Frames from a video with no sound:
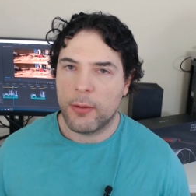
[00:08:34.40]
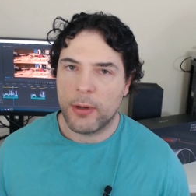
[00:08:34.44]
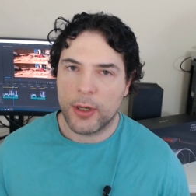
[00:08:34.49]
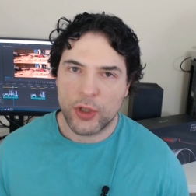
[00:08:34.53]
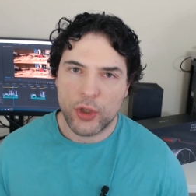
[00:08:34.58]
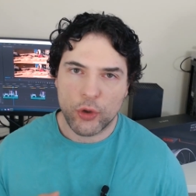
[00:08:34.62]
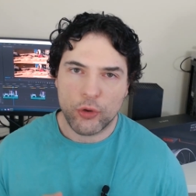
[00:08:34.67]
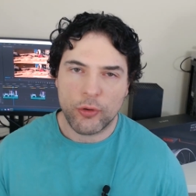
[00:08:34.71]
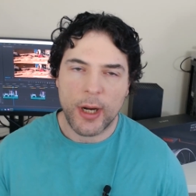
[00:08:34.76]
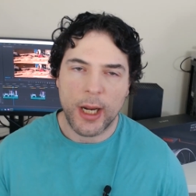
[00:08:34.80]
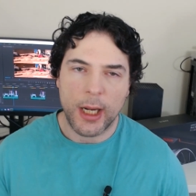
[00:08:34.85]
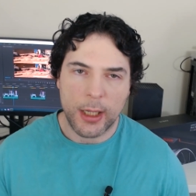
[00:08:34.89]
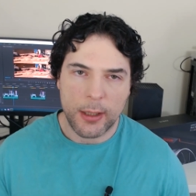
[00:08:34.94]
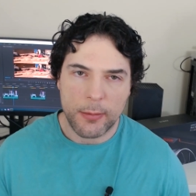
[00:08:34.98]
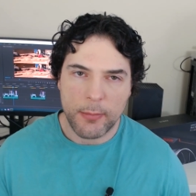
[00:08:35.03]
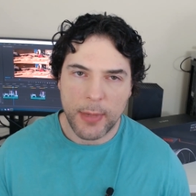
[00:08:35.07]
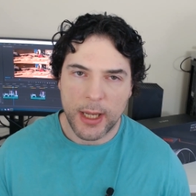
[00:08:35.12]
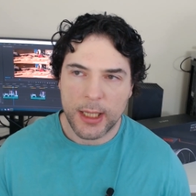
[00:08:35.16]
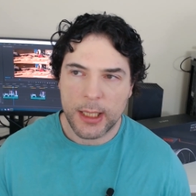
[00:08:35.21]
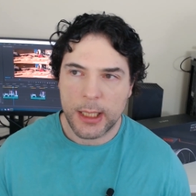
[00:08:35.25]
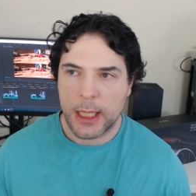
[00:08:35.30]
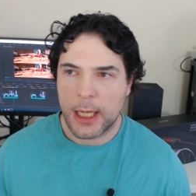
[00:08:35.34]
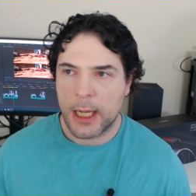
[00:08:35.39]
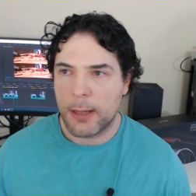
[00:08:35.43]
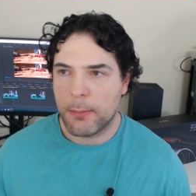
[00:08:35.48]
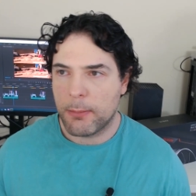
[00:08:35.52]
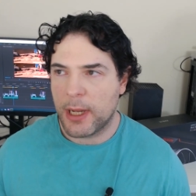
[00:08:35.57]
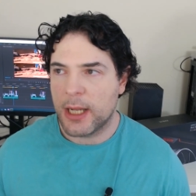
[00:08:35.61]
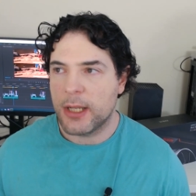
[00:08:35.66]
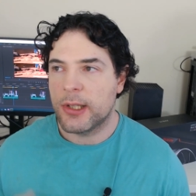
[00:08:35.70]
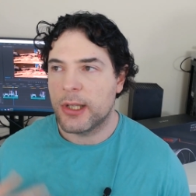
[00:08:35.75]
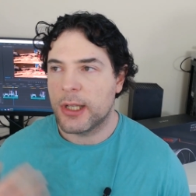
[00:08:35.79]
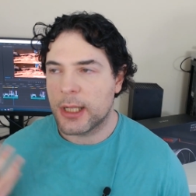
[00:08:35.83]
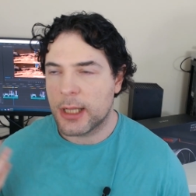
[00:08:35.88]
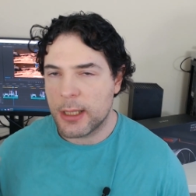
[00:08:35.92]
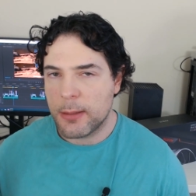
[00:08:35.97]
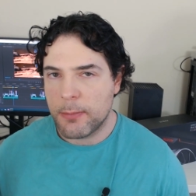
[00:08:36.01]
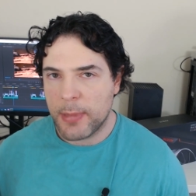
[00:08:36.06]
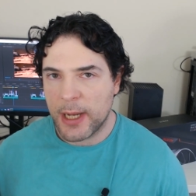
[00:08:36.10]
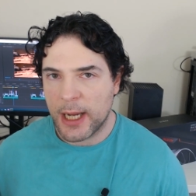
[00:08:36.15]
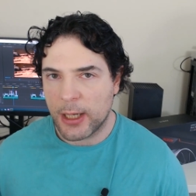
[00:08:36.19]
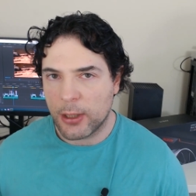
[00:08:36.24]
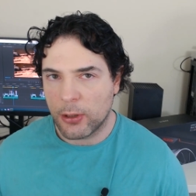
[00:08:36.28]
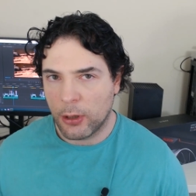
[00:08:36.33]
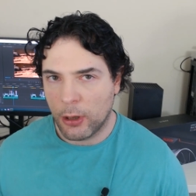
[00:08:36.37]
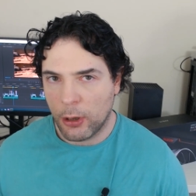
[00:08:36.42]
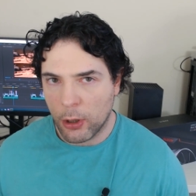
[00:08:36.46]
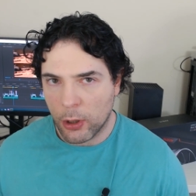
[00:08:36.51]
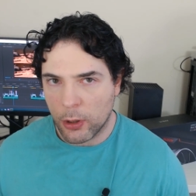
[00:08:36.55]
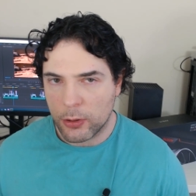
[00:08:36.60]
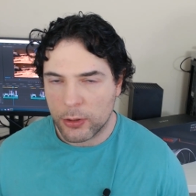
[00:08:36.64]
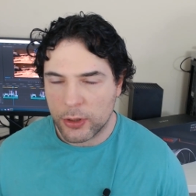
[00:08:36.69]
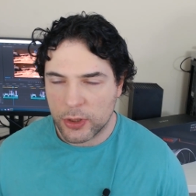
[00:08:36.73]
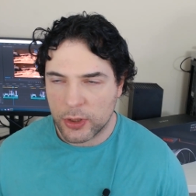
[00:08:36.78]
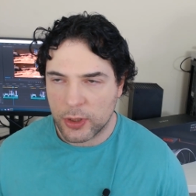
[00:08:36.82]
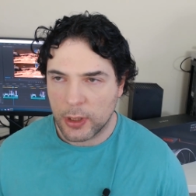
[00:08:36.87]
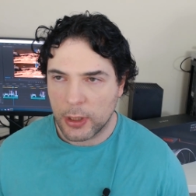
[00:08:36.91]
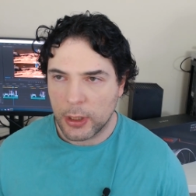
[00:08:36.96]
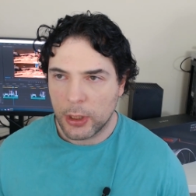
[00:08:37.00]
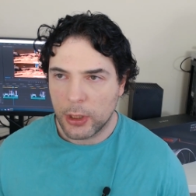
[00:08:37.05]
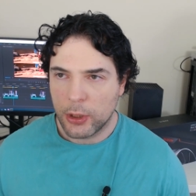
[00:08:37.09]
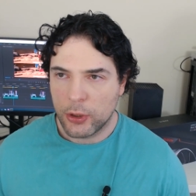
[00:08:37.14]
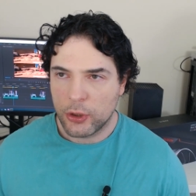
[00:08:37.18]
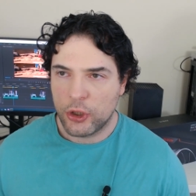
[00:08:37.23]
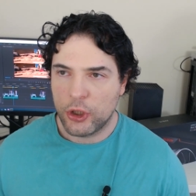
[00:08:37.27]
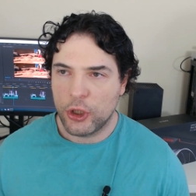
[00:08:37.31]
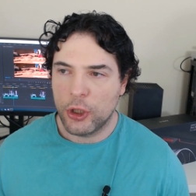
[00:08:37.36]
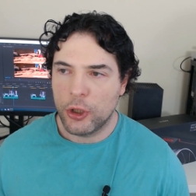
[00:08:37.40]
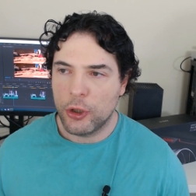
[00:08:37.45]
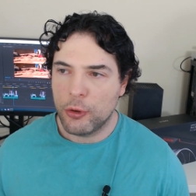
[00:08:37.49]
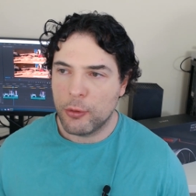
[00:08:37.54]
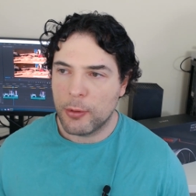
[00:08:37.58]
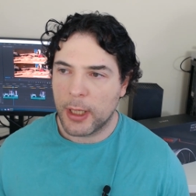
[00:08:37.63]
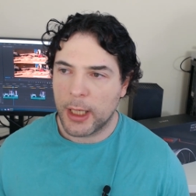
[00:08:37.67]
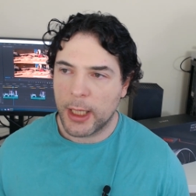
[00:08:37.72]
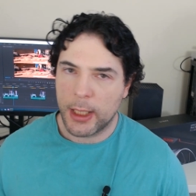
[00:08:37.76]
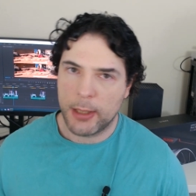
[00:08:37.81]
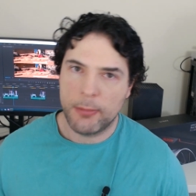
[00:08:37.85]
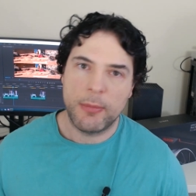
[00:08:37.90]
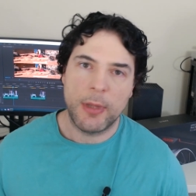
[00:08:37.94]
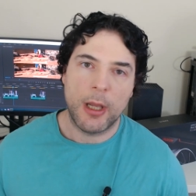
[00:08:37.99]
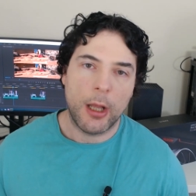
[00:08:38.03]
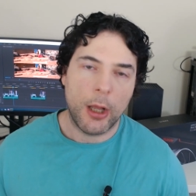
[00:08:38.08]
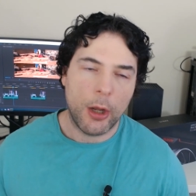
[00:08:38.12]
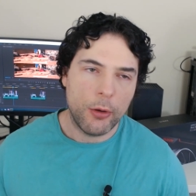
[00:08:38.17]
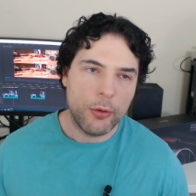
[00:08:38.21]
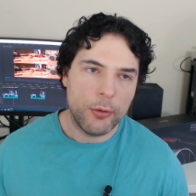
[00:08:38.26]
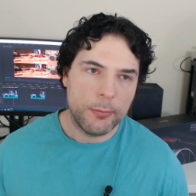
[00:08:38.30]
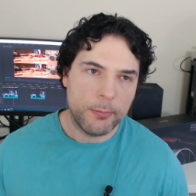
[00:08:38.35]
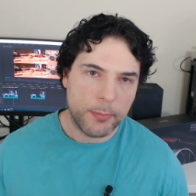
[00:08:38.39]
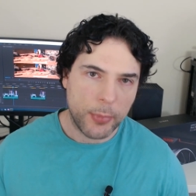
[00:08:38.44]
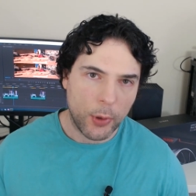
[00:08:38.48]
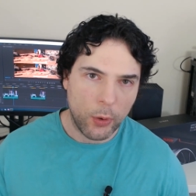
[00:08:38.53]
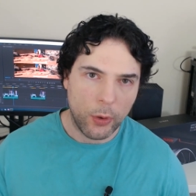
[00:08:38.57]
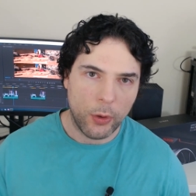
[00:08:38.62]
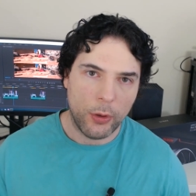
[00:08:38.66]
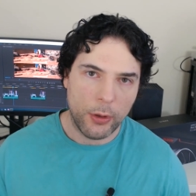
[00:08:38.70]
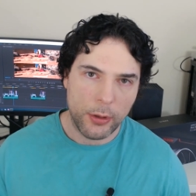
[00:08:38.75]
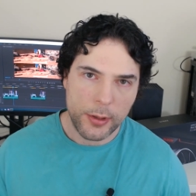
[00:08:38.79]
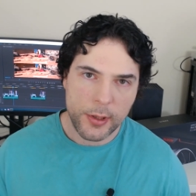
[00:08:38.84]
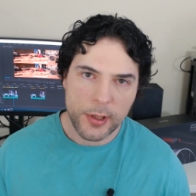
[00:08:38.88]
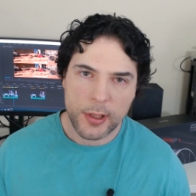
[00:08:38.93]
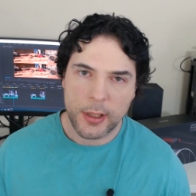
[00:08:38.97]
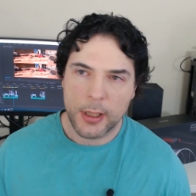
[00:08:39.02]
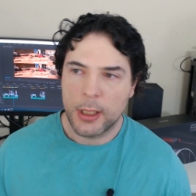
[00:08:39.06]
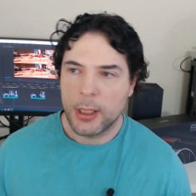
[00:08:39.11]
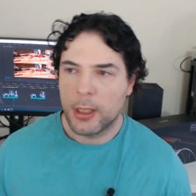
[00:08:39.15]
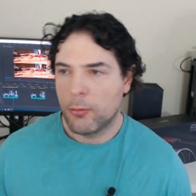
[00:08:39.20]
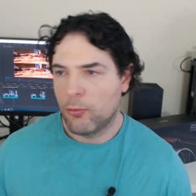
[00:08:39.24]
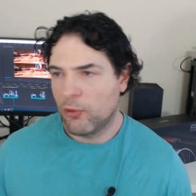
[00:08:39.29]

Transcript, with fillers: out a trick, making it basically being locked to um, their own boards,